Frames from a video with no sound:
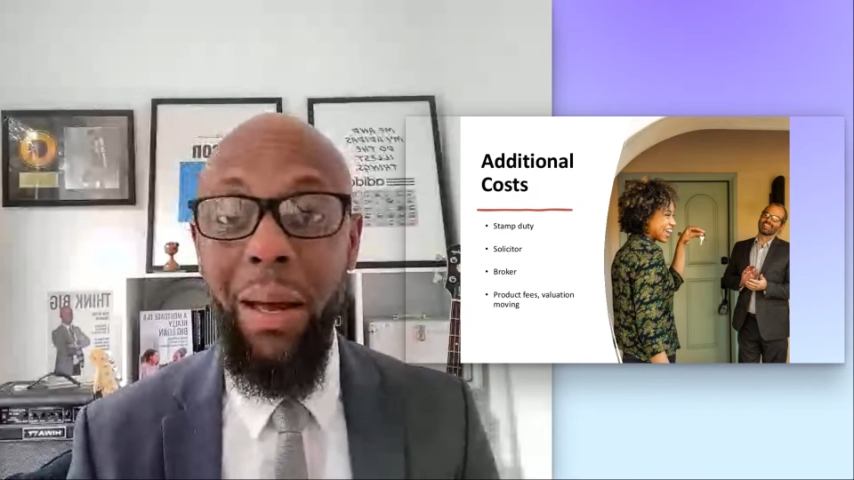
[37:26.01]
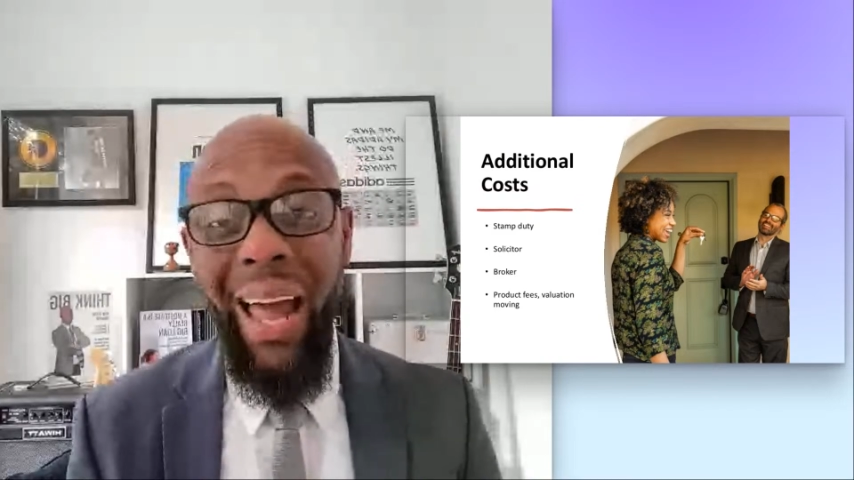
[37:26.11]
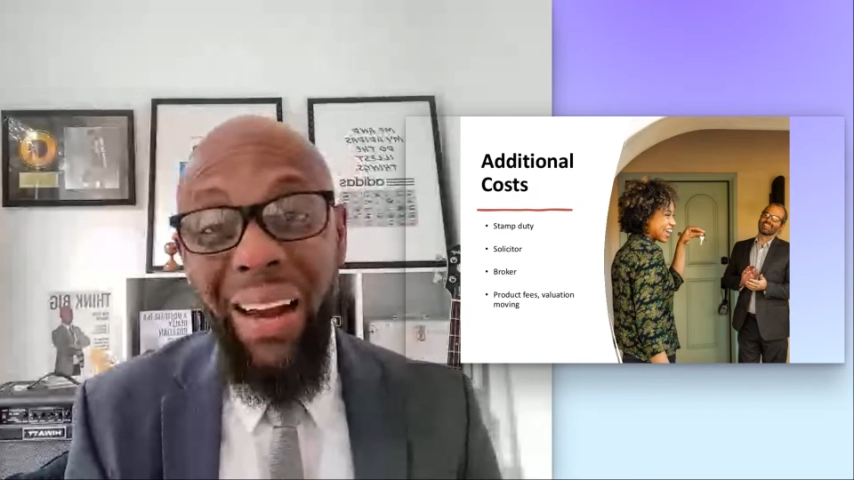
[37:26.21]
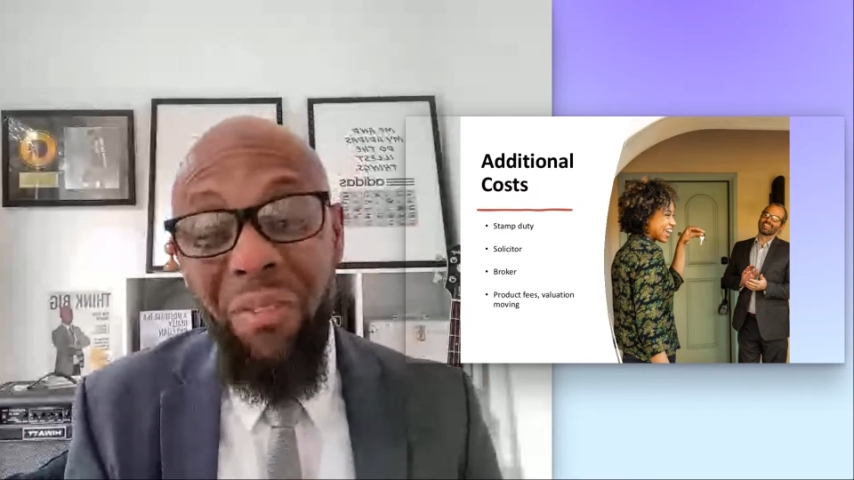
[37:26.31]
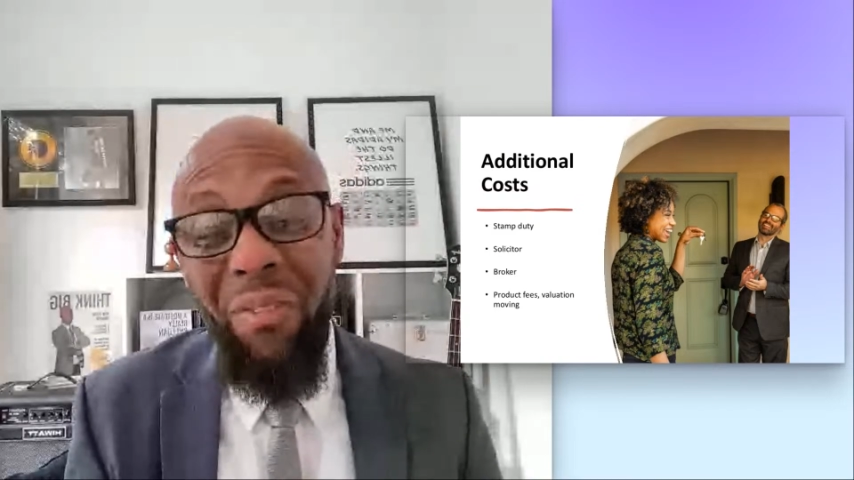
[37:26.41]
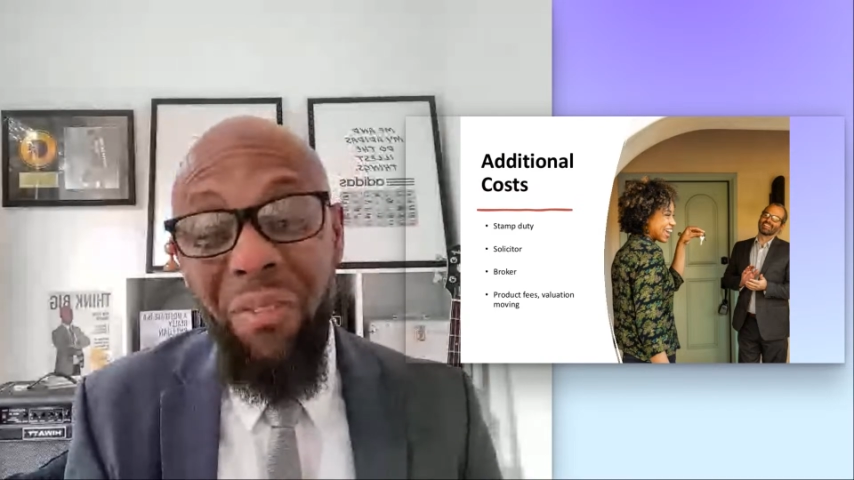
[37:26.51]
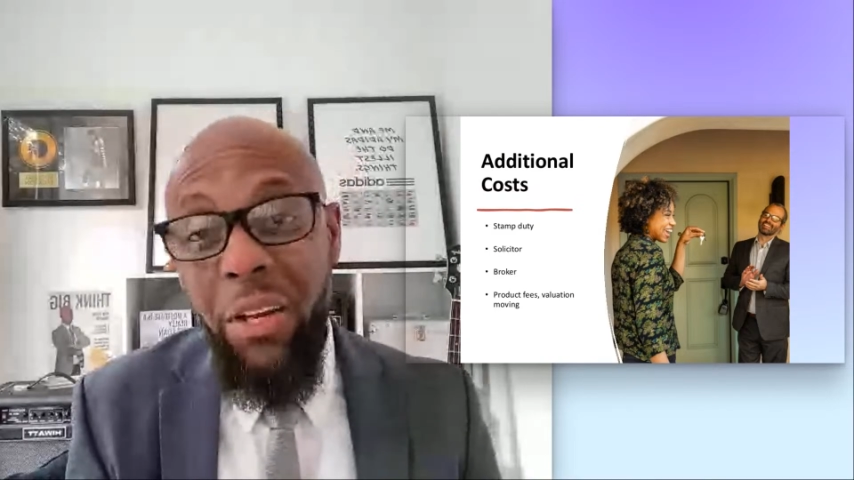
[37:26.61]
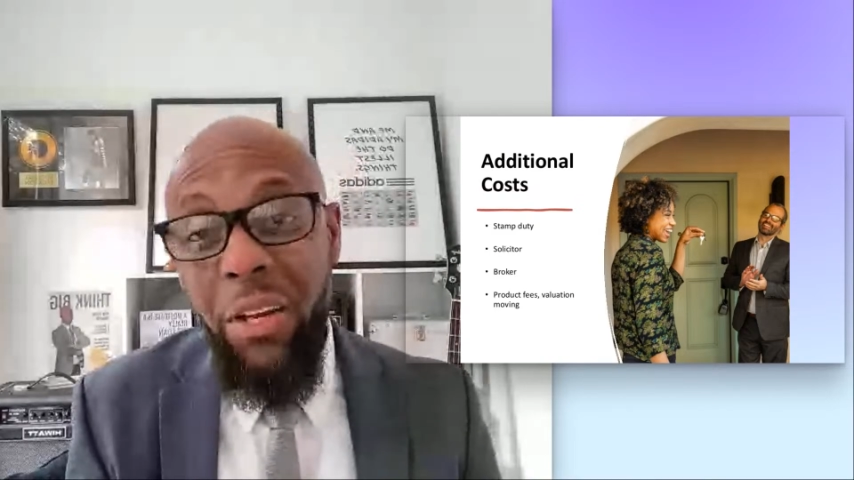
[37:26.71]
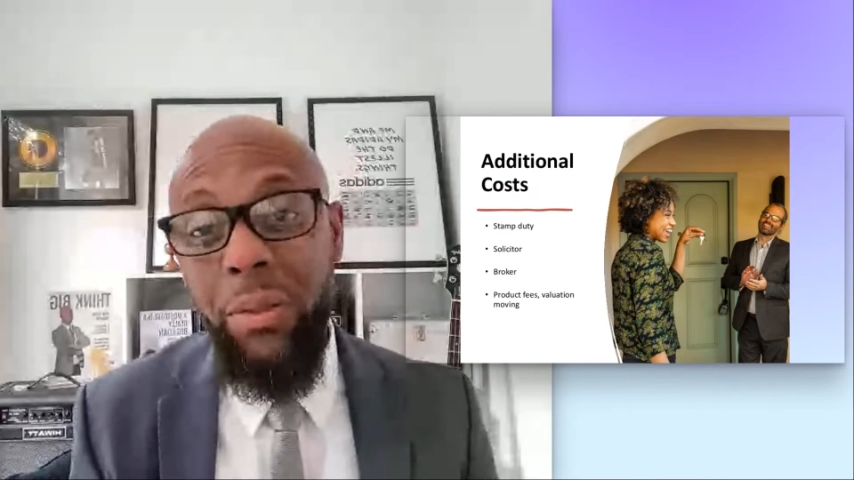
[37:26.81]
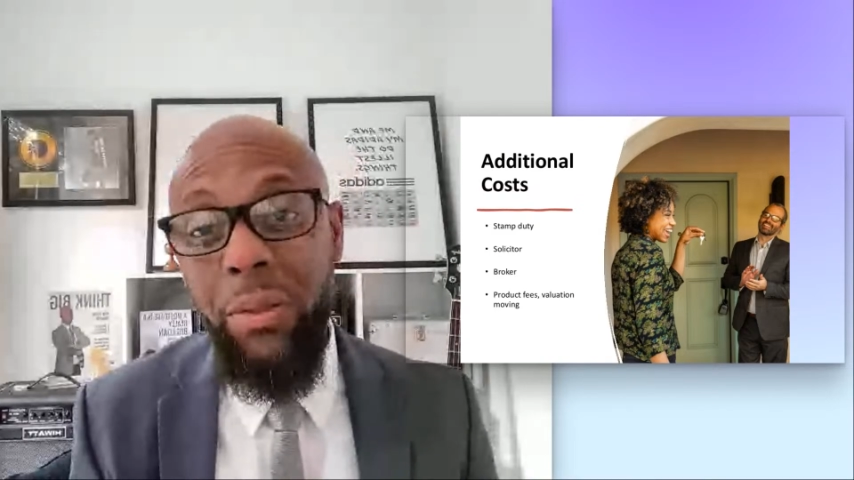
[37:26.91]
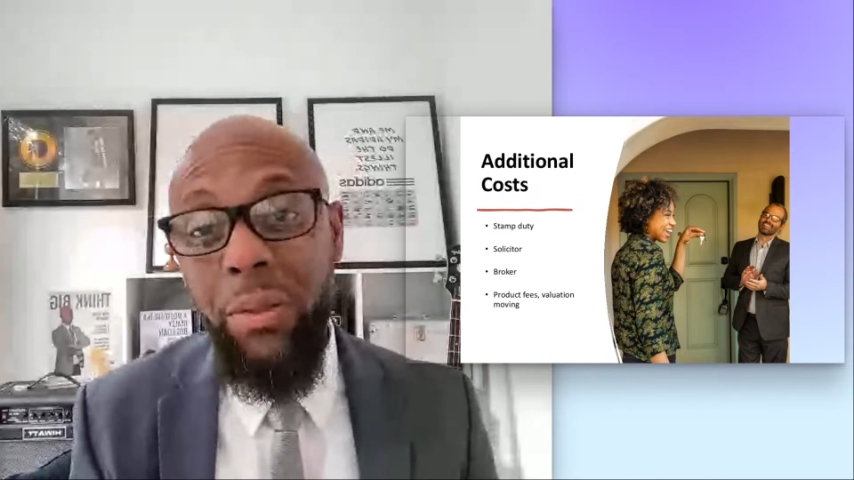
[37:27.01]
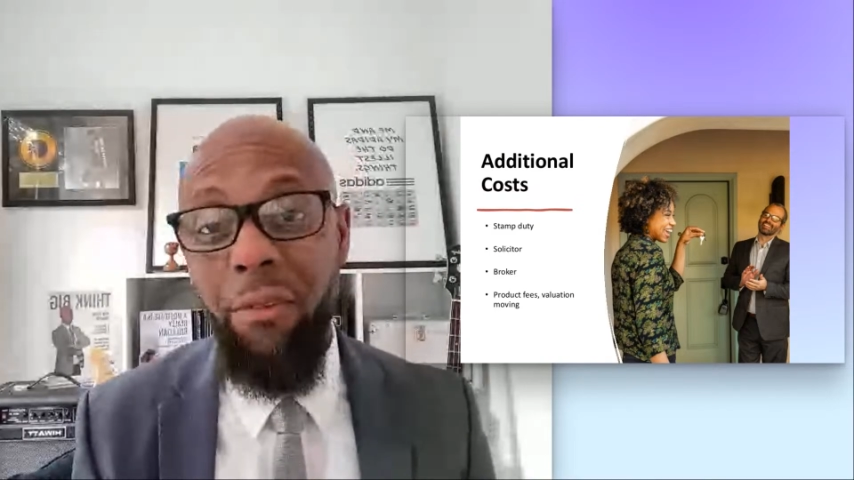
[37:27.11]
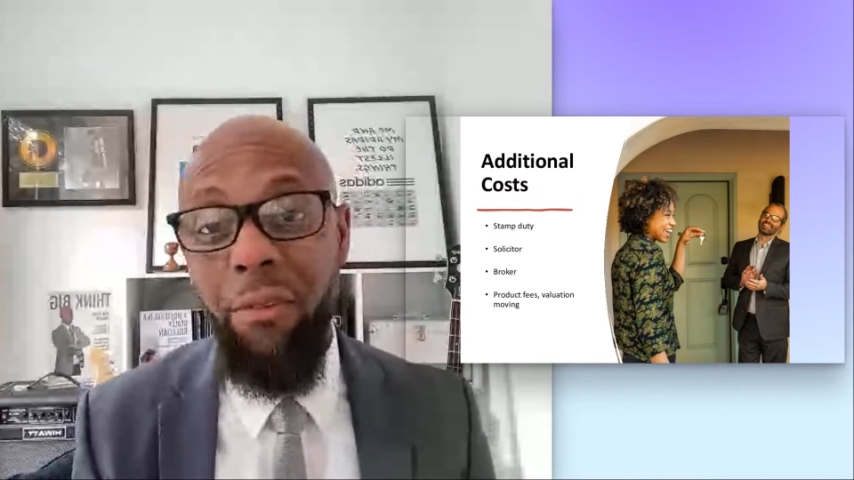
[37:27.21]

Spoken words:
And 50% of